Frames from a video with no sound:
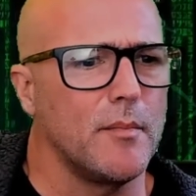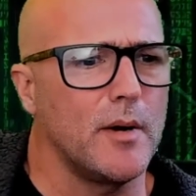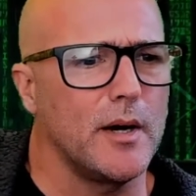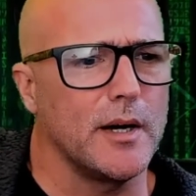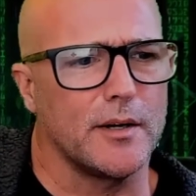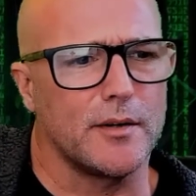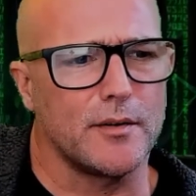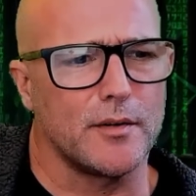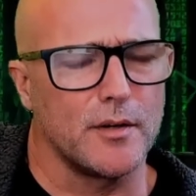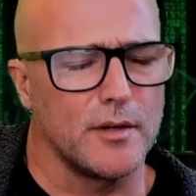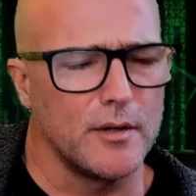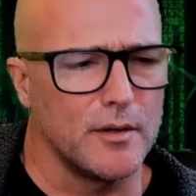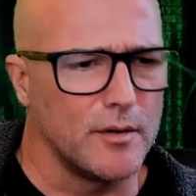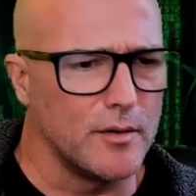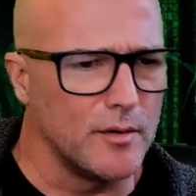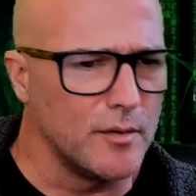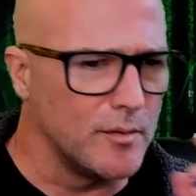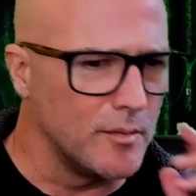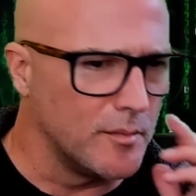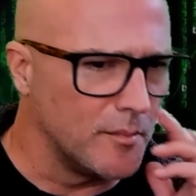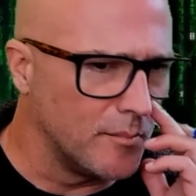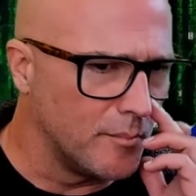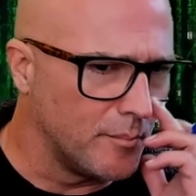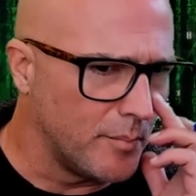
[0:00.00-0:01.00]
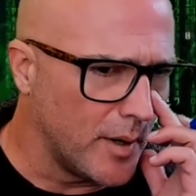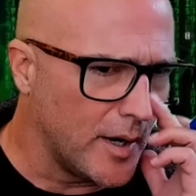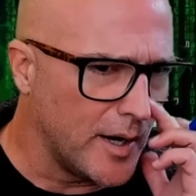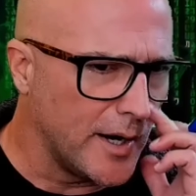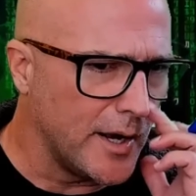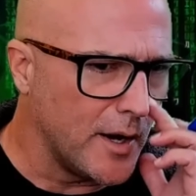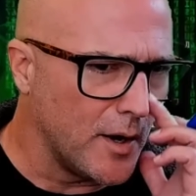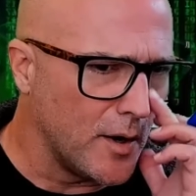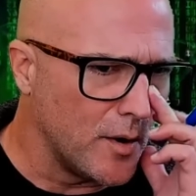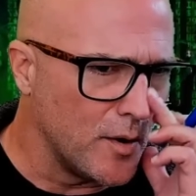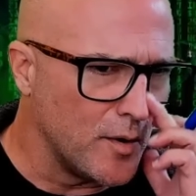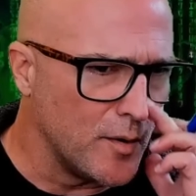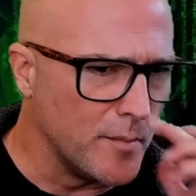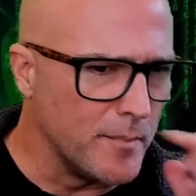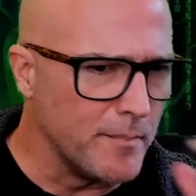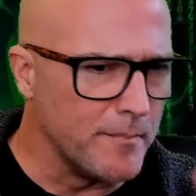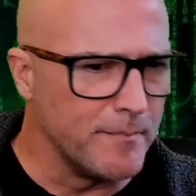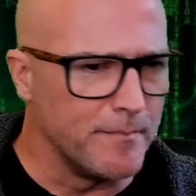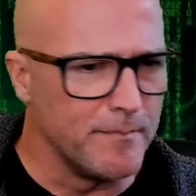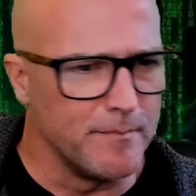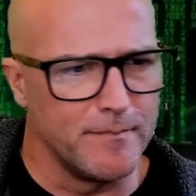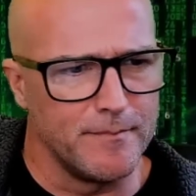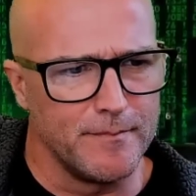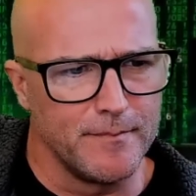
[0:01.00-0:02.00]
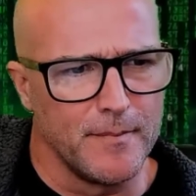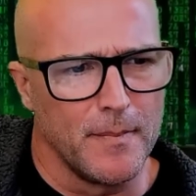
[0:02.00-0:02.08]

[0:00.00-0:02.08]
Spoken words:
microbiome,